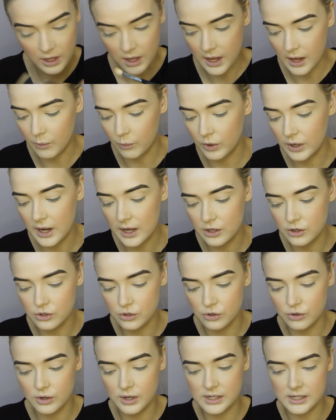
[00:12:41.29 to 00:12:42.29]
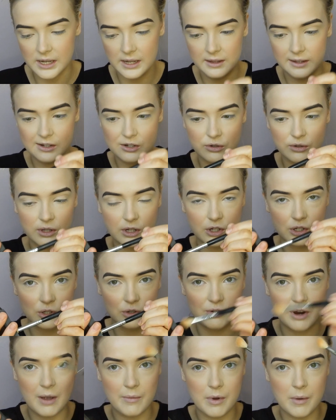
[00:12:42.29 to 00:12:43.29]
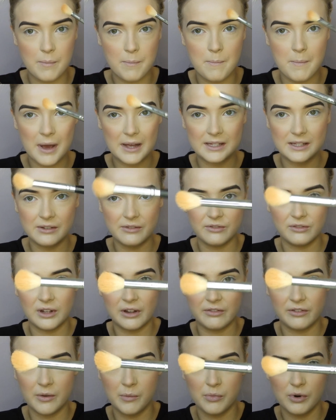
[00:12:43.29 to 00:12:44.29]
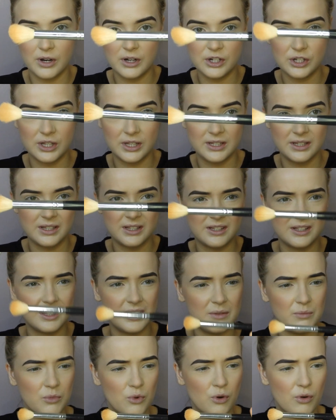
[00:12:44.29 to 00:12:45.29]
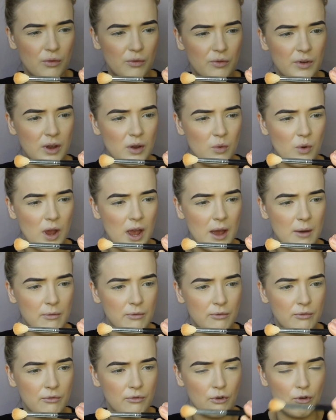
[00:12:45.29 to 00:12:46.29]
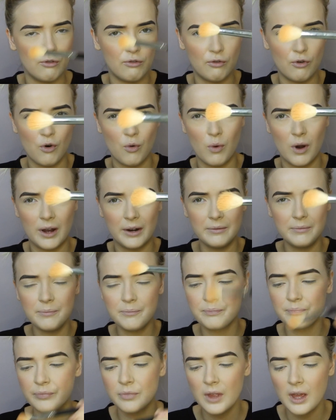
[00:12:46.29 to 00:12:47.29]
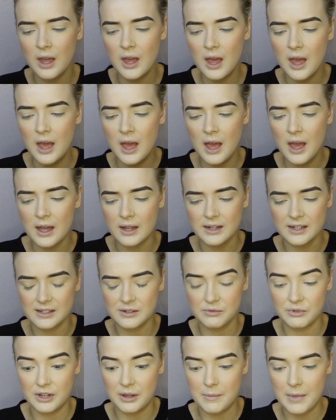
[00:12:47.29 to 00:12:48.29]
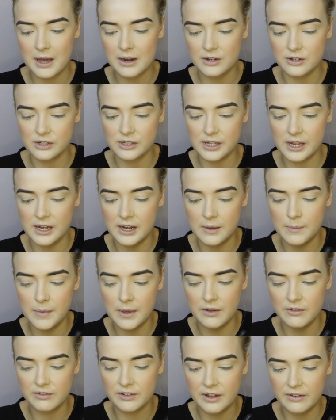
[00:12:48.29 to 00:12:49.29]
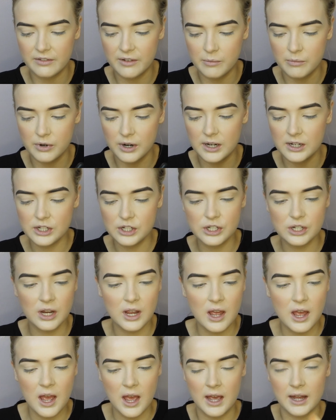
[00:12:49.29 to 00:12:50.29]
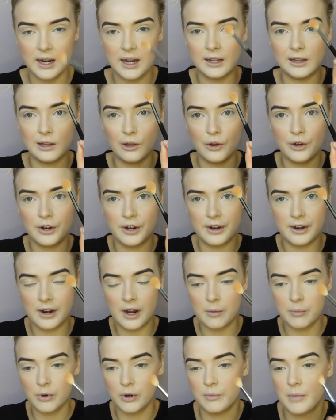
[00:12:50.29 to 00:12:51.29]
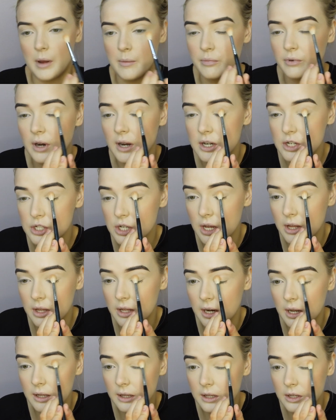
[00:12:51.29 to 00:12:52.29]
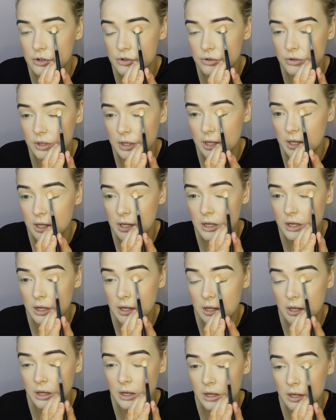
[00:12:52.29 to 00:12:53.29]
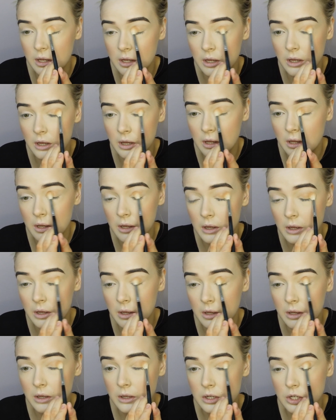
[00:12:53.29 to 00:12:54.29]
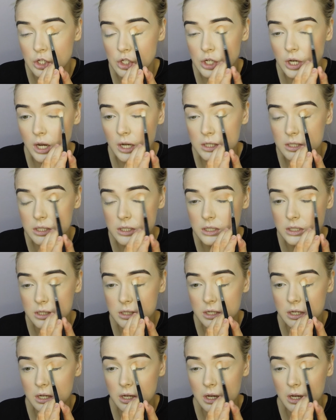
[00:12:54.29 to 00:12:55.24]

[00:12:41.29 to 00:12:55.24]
And what I do is I literally just grab a massive fluffy brush. This is the Morphe M441. Doesn't really matter, just any big fluffy brush. And I loaded it up on my brush, and then I literally just